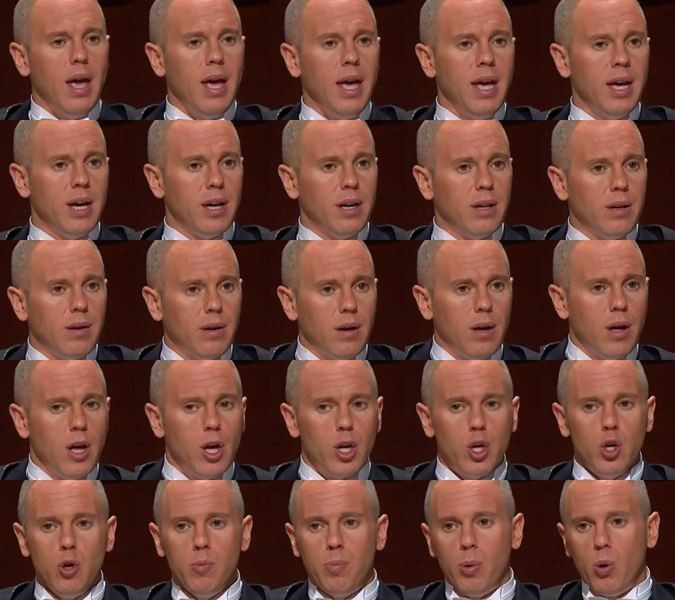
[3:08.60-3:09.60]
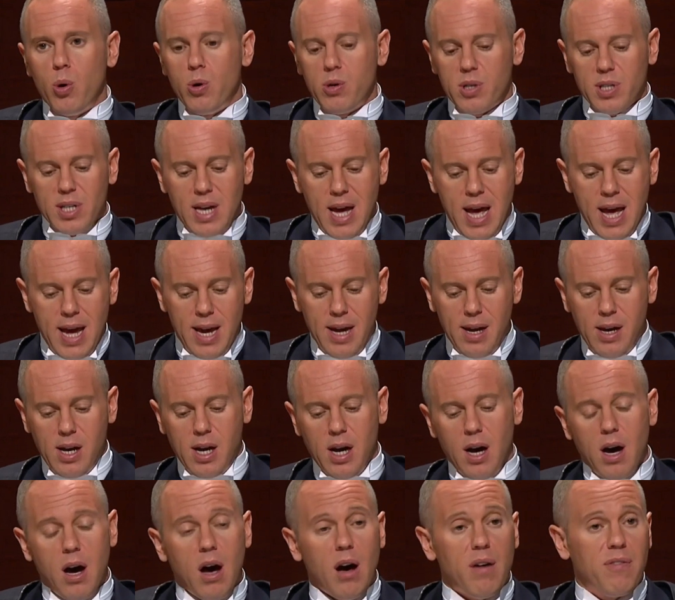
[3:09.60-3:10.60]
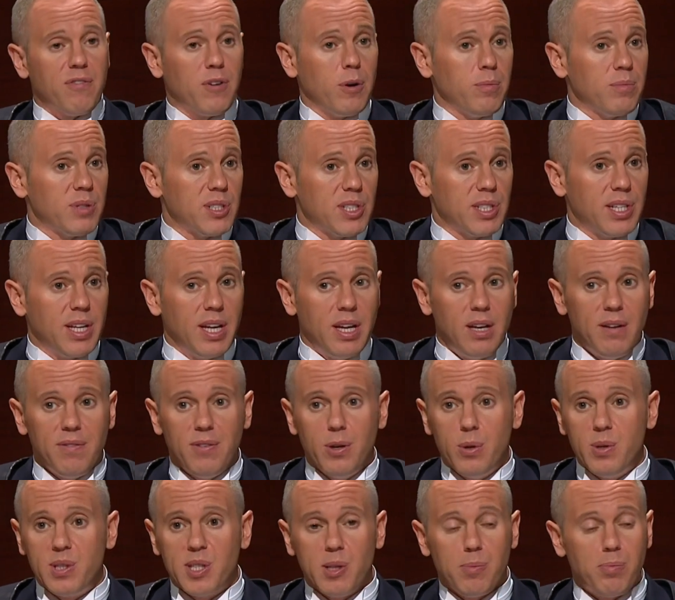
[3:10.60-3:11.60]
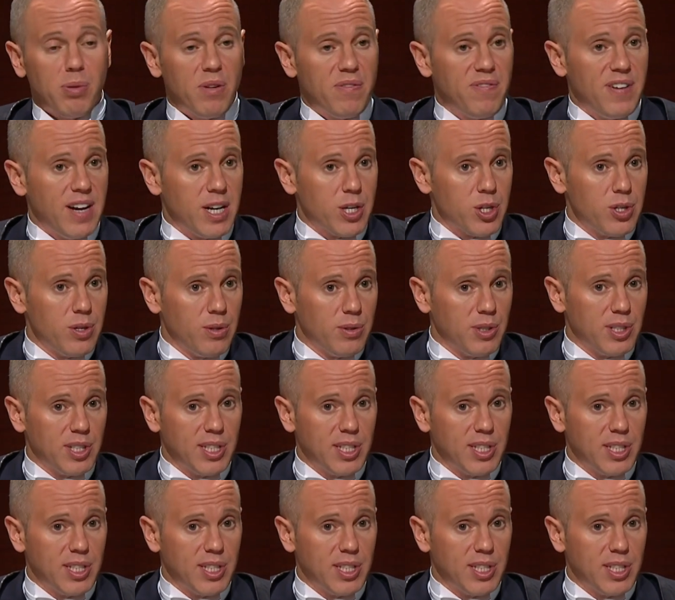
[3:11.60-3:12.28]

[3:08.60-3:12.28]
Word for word: Ian, you yes. bought a car from Steve, who is a professional